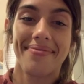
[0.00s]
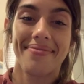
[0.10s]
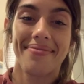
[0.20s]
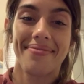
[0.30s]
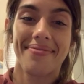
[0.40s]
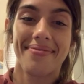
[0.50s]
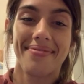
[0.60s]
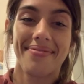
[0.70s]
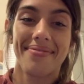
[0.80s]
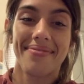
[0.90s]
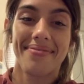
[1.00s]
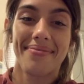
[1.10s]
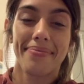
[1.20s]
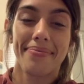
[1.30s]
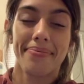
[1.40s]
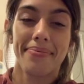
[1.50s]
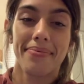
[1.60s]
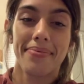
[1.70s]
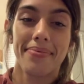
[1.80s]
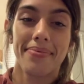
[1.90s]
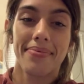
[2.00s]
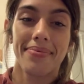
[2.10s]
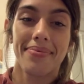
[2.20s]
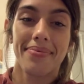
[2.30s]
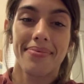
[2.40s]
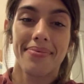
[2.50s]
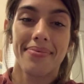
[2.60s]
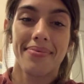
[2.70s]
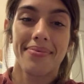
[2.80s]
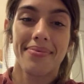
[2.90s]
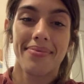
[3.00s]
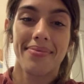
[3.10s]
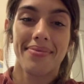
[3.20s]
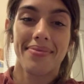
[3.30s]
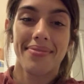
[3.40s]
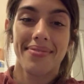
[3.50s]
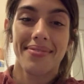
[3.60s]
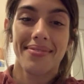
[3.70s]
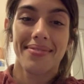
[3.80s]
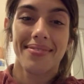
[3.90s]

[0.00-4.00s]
(not speaking)